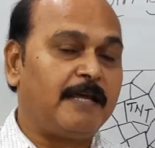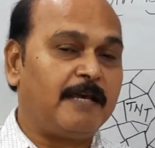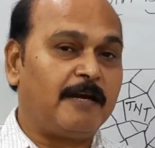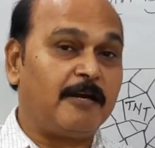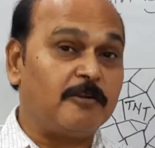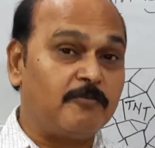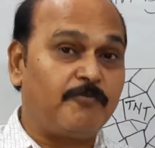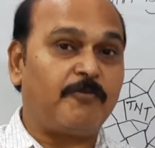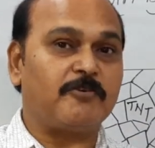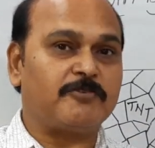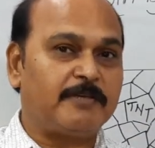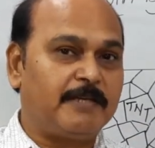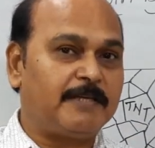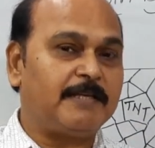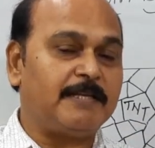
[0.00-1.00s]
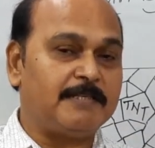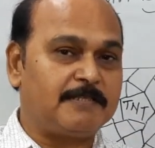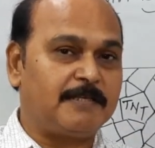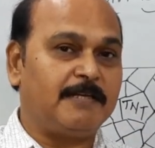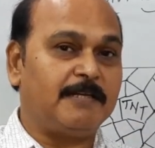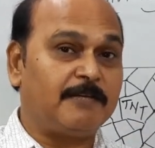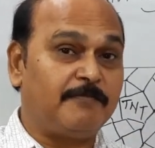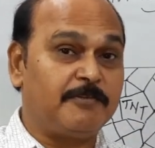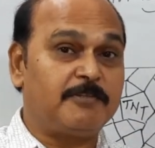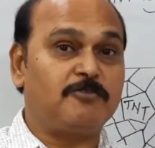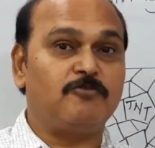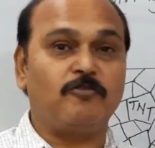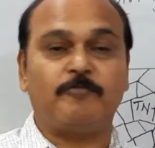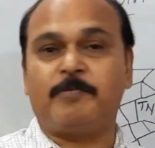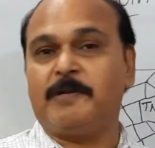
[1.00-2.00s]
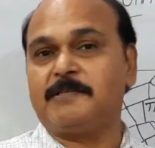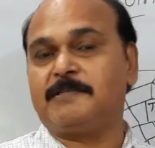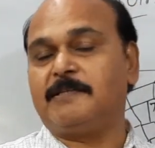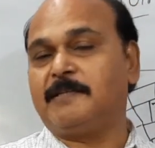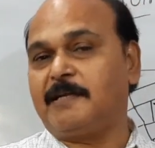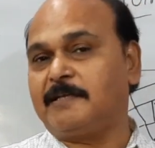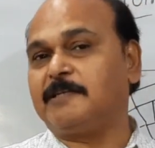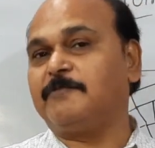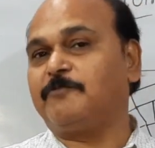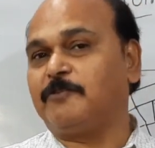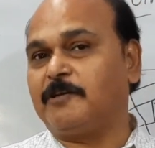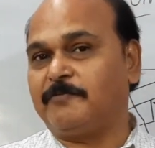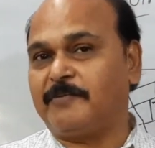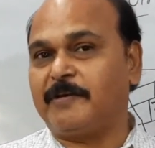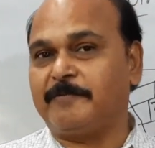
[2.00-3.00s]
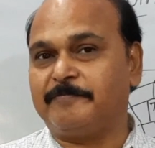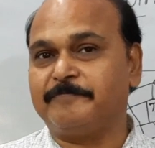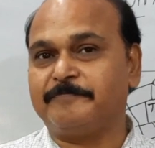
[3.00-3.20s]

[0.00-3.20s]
unfortunate incident which took place in 1945.